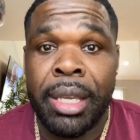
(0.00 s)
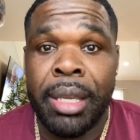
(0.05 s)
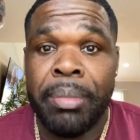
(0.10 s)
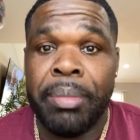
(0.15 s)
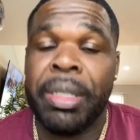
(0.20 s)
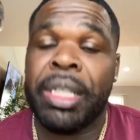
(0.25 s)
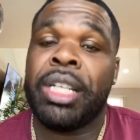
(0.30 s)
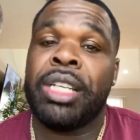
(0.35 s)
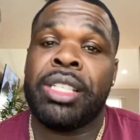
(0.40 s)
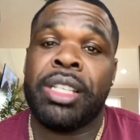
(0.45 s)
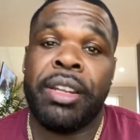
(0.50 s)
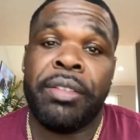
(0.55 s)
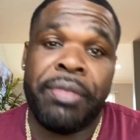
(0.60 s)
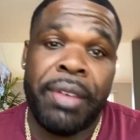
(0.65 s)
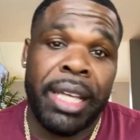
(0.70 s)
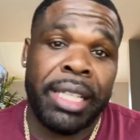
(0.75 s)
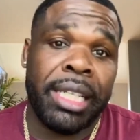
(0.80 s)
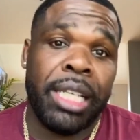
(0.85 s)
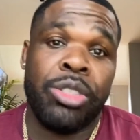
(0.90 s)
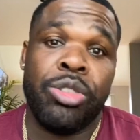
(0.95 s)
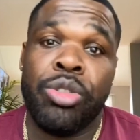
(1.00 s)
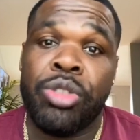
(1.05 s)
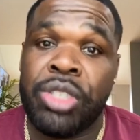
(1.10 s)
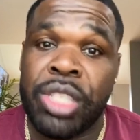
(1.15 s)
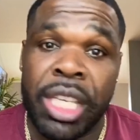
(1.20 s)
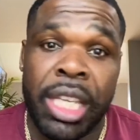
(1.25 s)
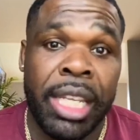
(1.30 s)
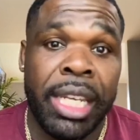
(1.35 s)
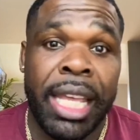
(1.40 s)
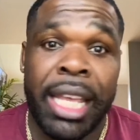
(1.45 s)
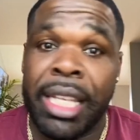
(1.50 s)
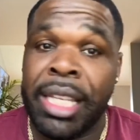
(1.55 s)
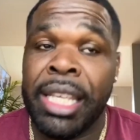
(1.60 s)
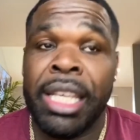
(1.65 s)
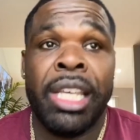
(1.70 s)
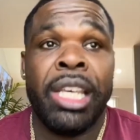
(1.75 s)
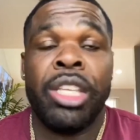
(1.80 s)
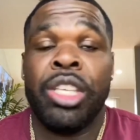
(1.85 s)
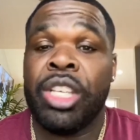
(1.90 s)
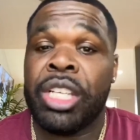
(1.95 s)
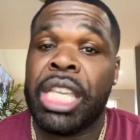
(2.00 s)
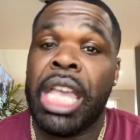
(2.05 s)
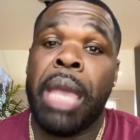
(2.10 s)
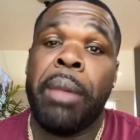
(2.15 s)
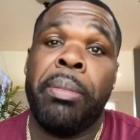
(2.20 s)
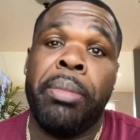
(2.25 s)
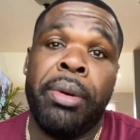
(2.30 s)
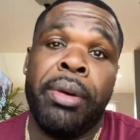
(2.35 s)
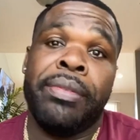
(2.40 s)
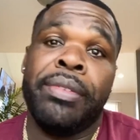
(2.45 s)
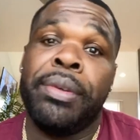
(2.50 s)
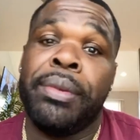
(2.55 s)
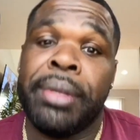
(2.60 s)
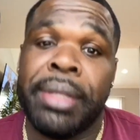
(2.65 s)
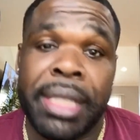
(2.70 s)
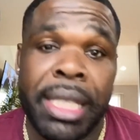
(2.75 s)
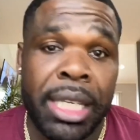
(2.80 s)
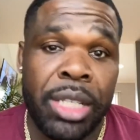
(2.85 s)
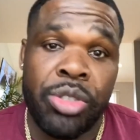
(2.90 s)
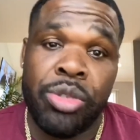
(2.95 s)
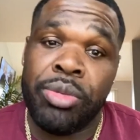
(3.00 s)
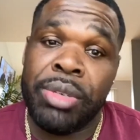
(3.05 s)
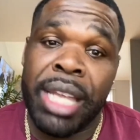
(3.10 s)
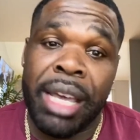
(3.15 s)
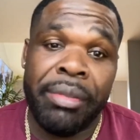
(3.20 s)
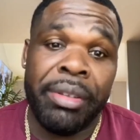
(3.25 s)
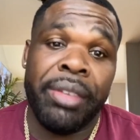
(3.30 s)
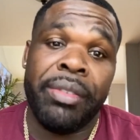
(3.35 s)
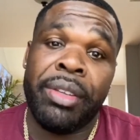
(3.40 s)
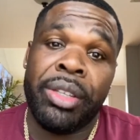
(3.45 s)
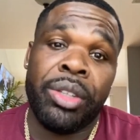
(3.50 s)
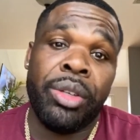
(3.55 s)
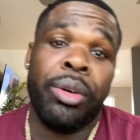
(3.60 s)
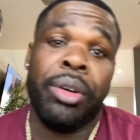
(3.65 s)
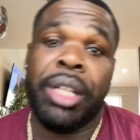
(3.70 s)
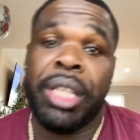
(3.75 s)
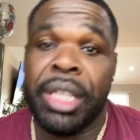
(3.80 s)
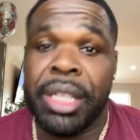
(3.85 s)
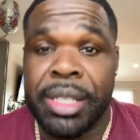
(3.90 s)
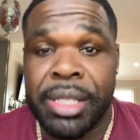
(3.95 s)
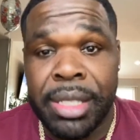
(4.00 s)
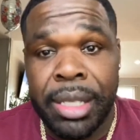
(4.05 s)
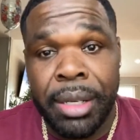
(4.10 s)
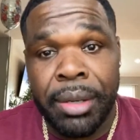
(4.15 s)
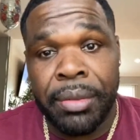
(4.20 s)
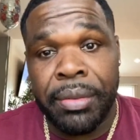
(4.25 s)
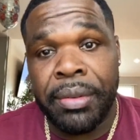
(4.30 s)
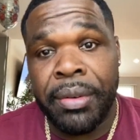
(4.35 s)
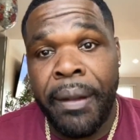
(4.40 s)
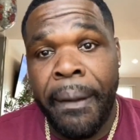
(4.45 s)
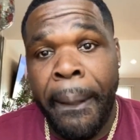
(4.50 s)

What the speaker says: because of the fact that you're seeing that you're capable of doing things you never even thought in yourself.